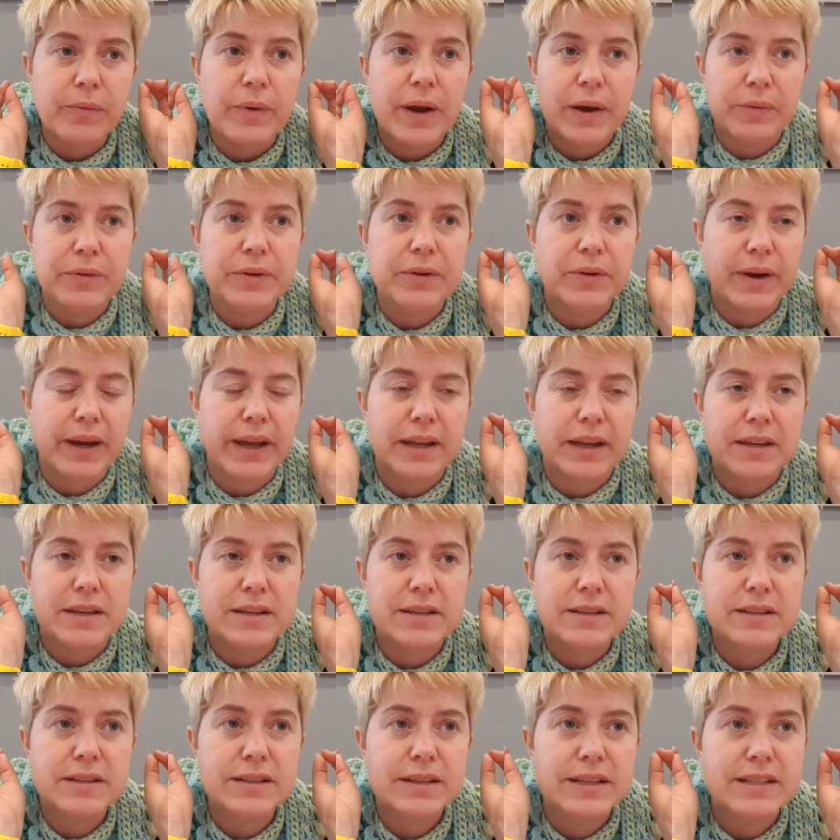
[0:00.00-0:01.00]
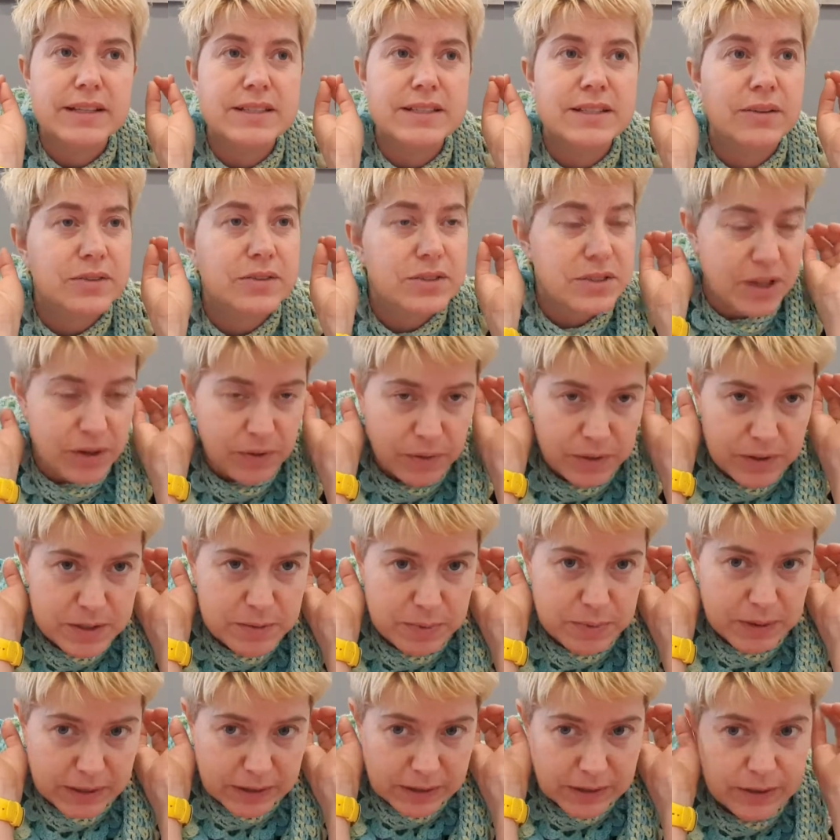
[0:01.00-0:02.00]
around your head. It's not going to
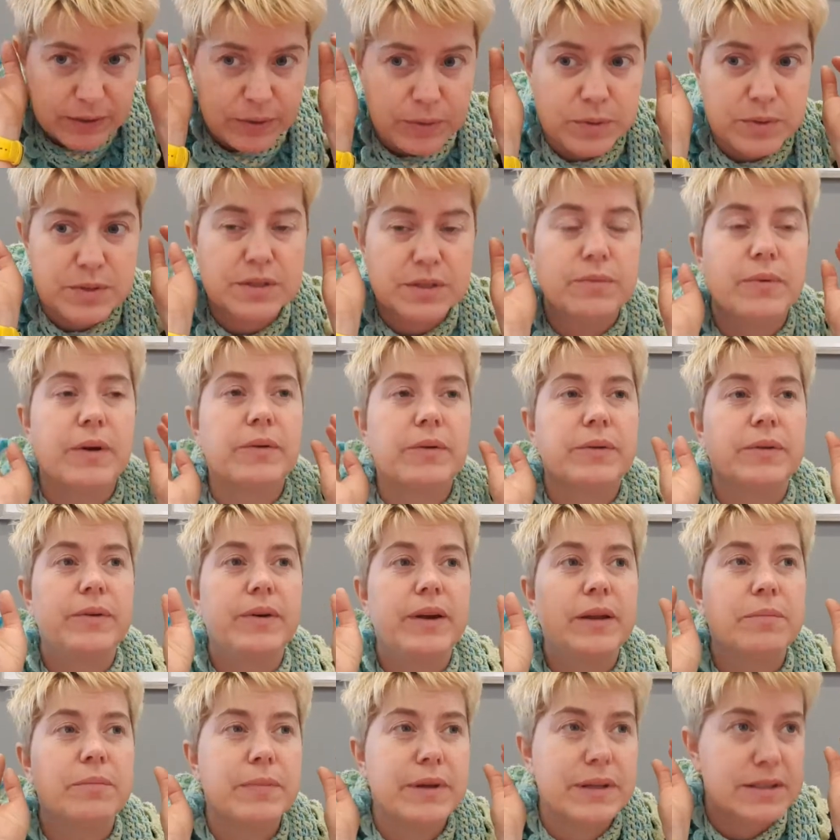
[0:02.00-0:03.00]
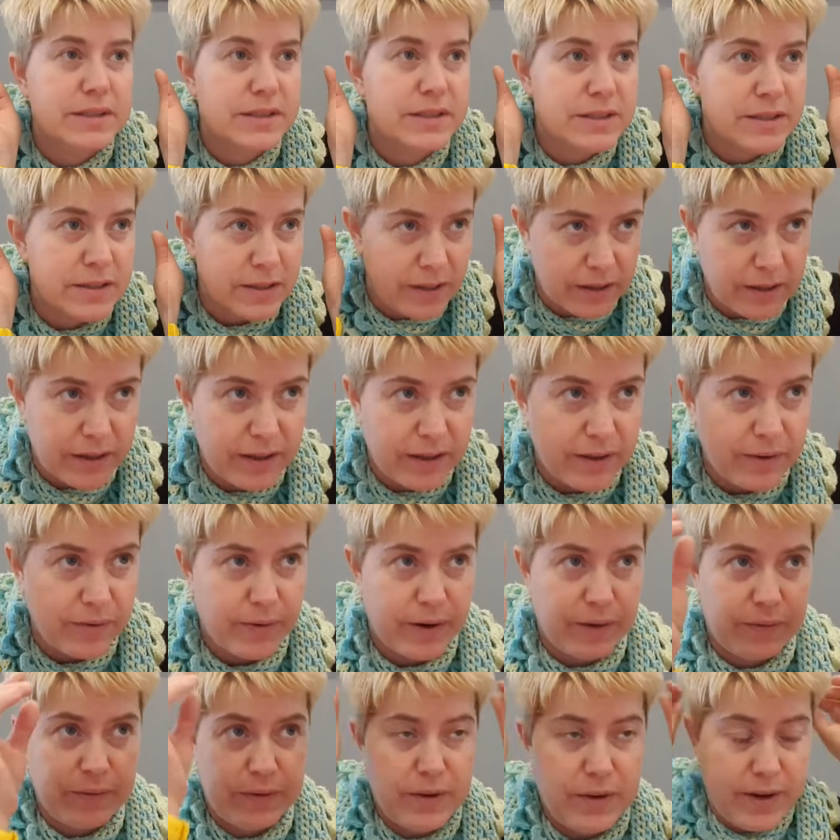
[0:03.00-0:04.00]
be loose around your head, but snug
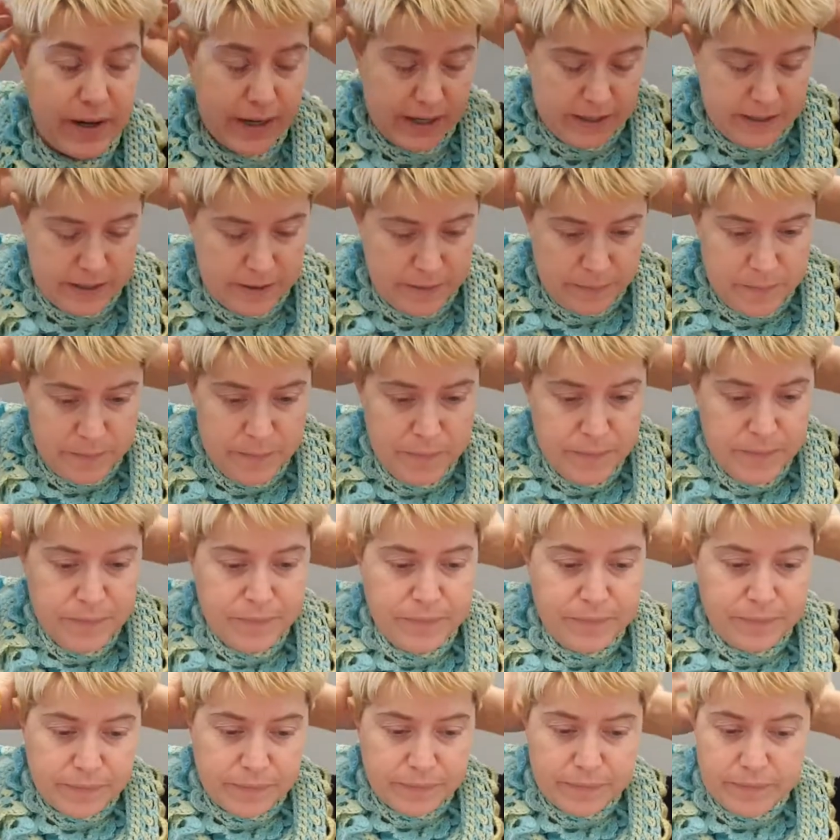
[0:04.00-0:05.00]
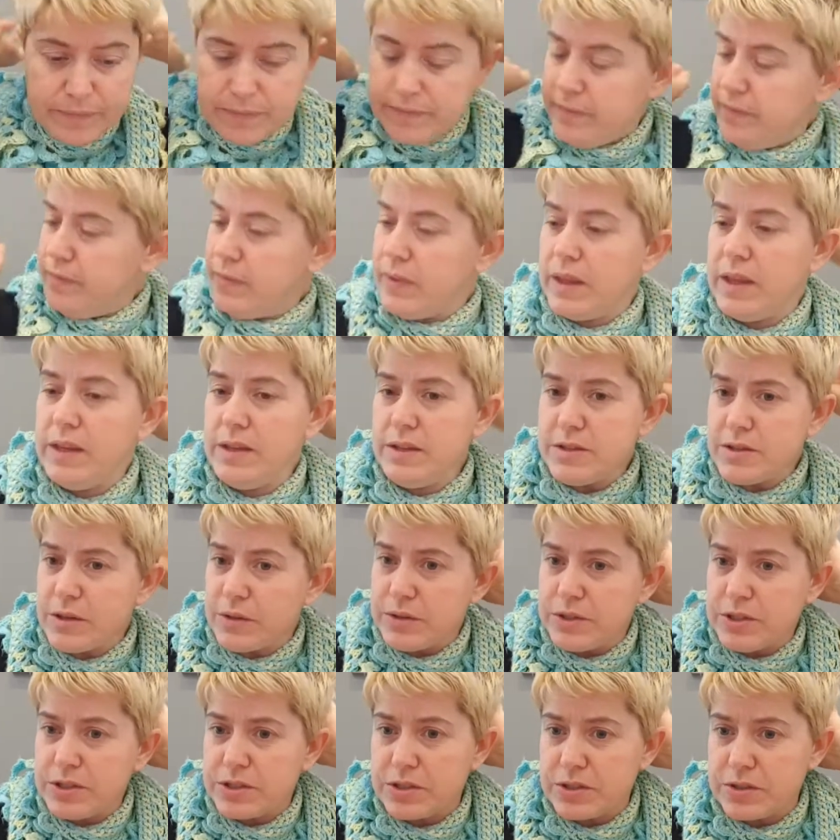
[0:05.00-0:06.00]
around your head. So
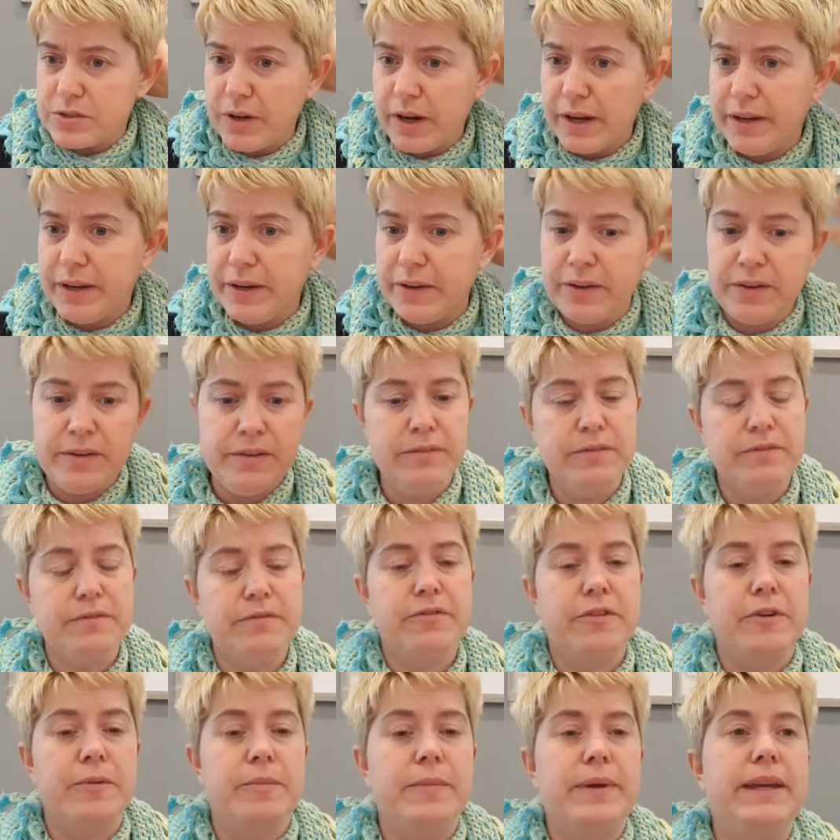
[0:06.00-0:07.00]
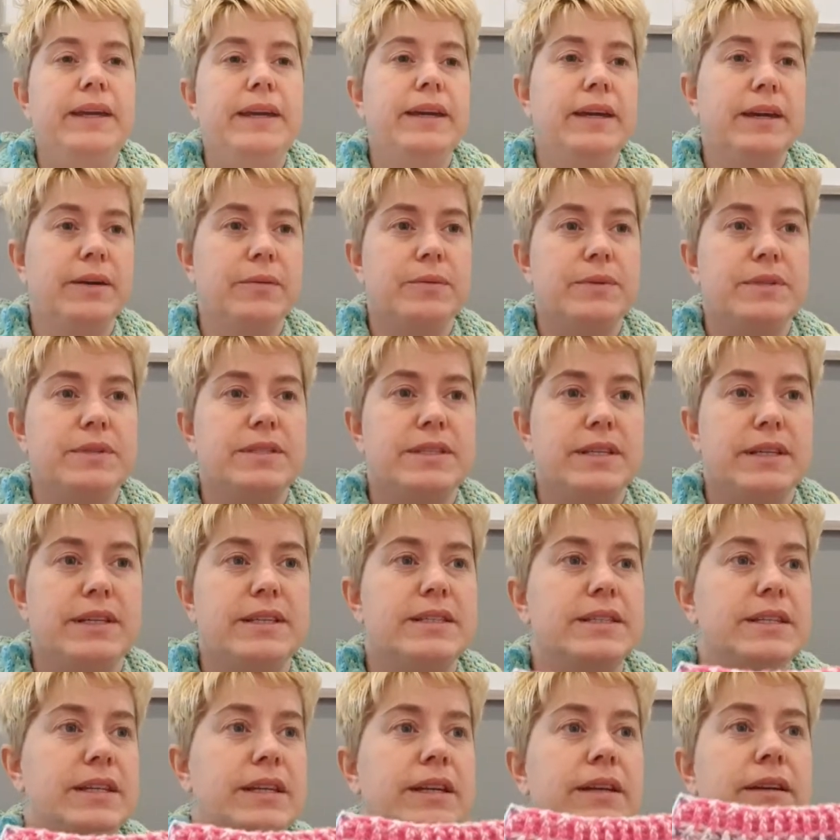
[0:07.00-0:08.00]
just try it on. For me, it was
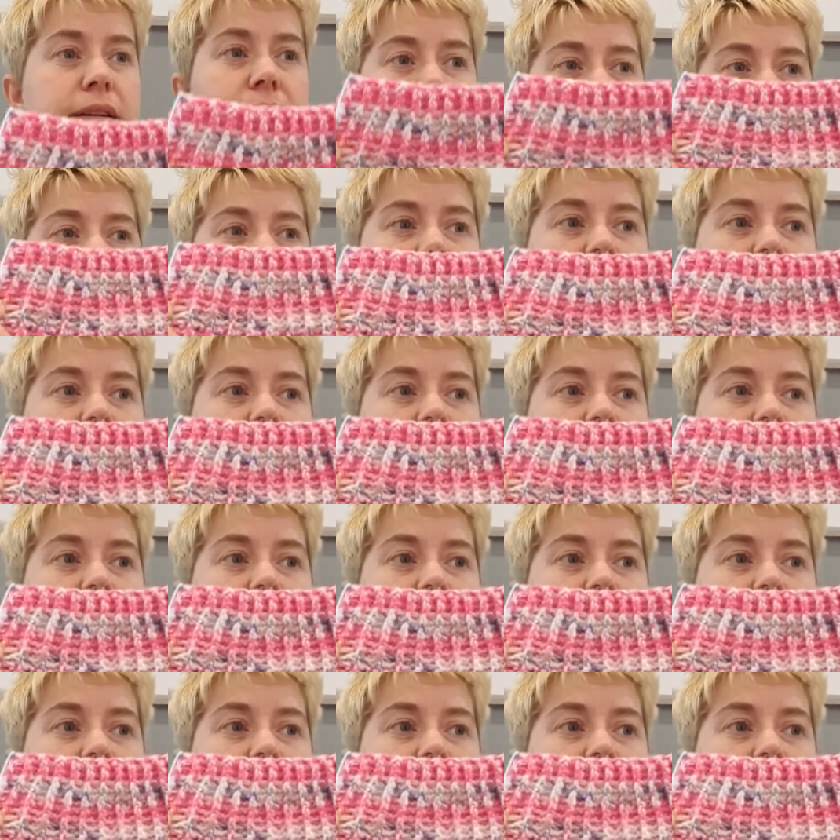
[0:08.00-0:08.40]
60.